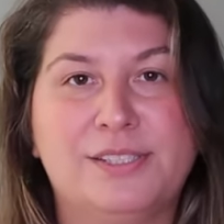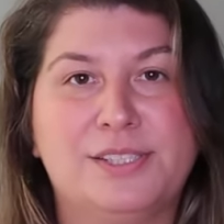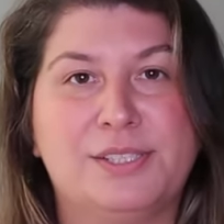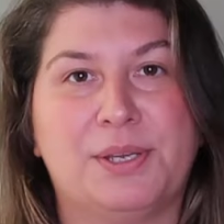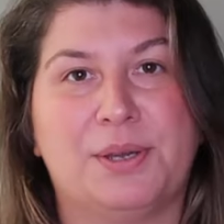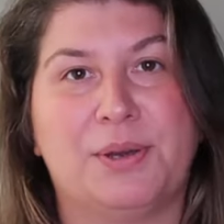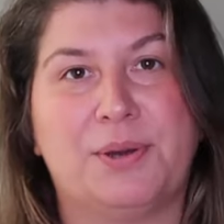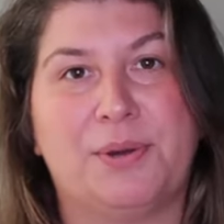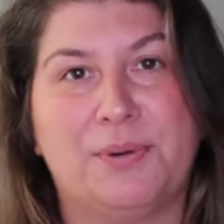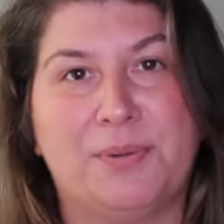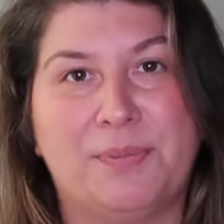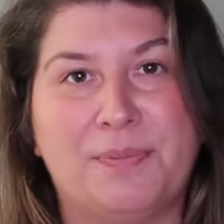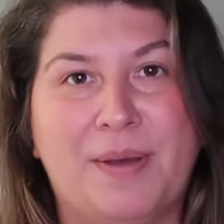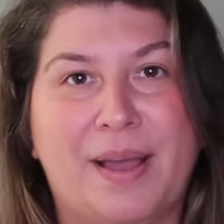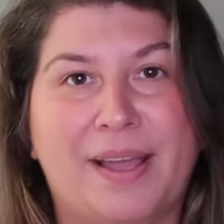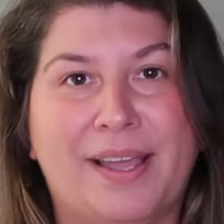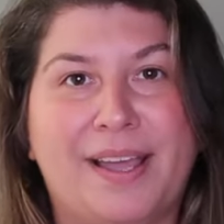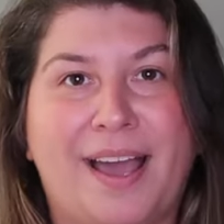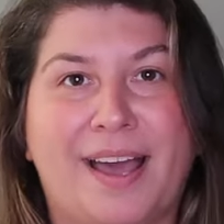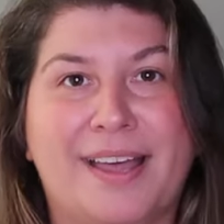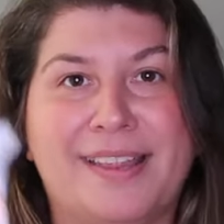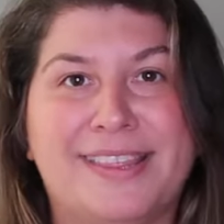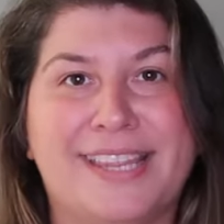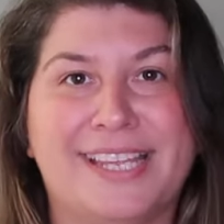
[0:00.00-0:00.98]
so I
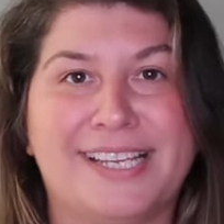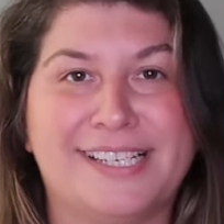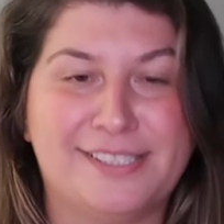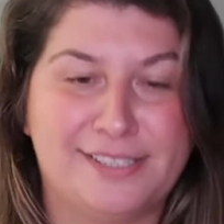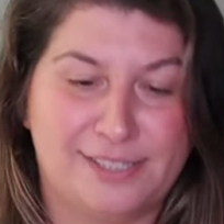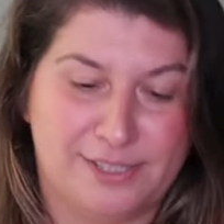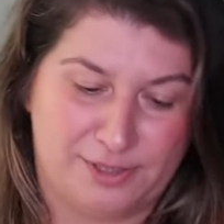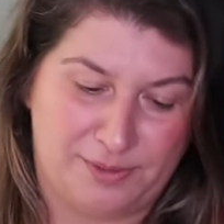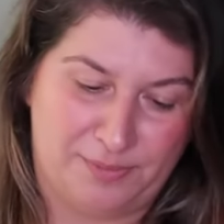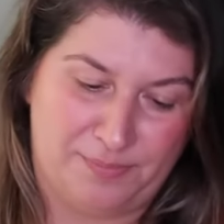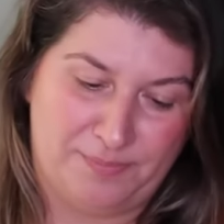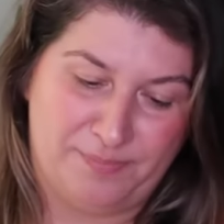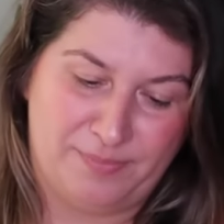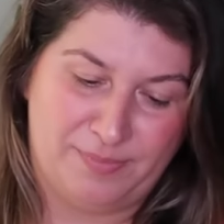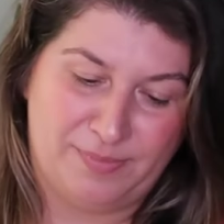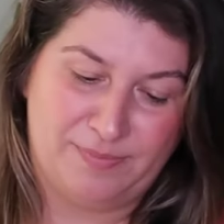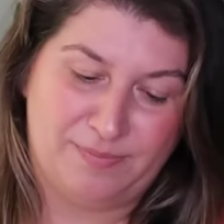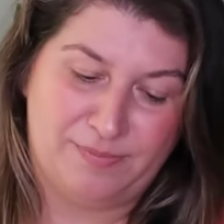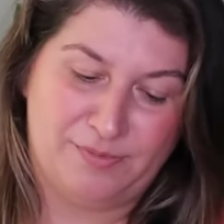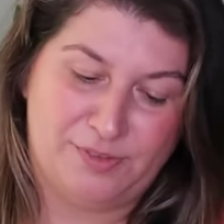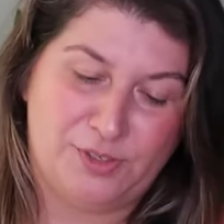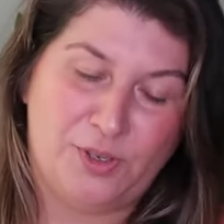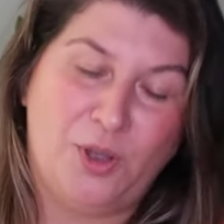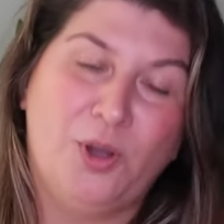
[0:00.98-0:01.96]
got this.
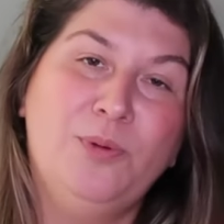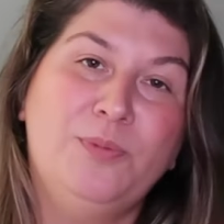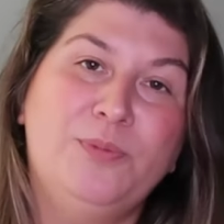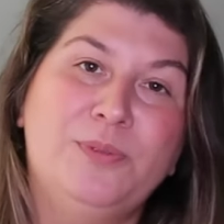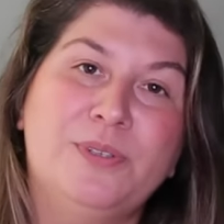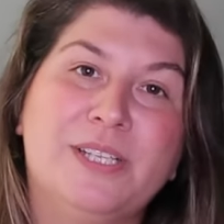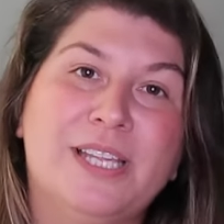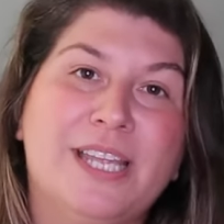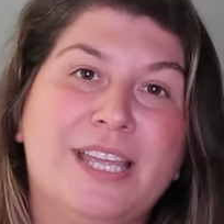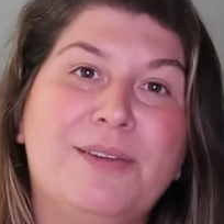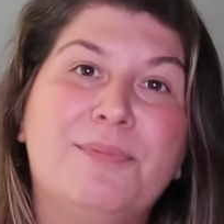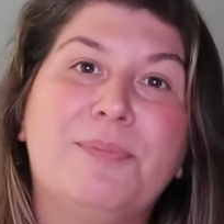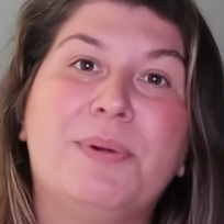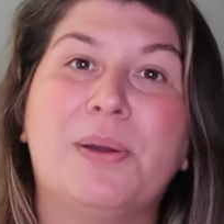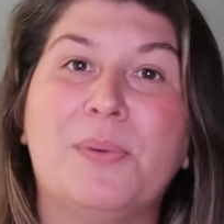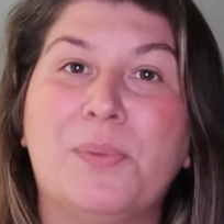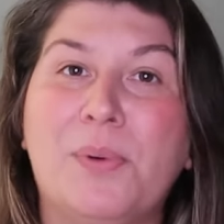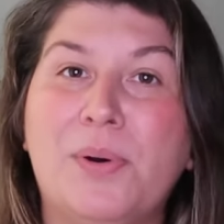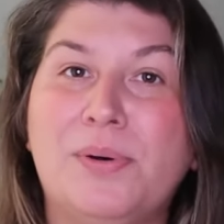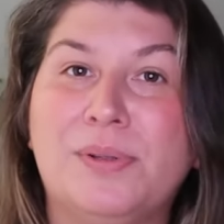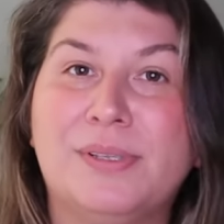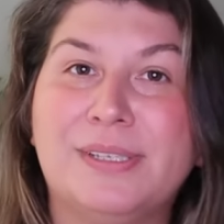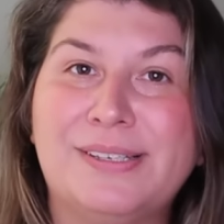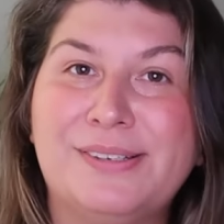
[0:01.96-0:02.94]
So hopefully we
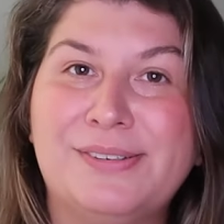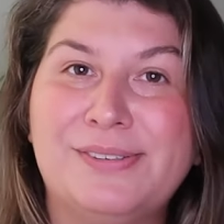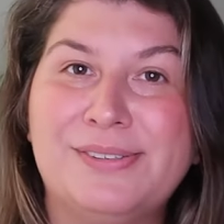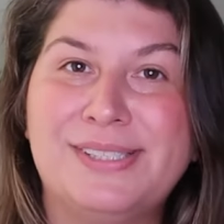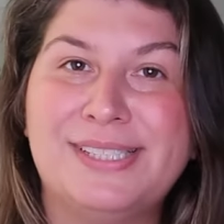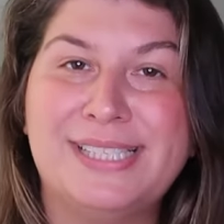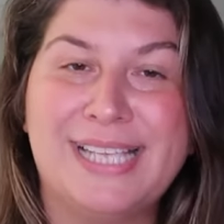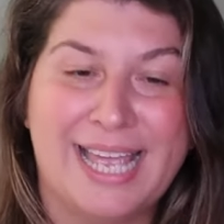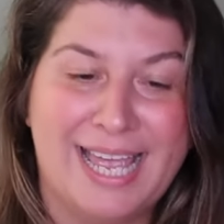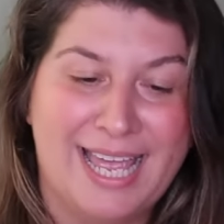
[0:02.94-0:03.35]
won't lose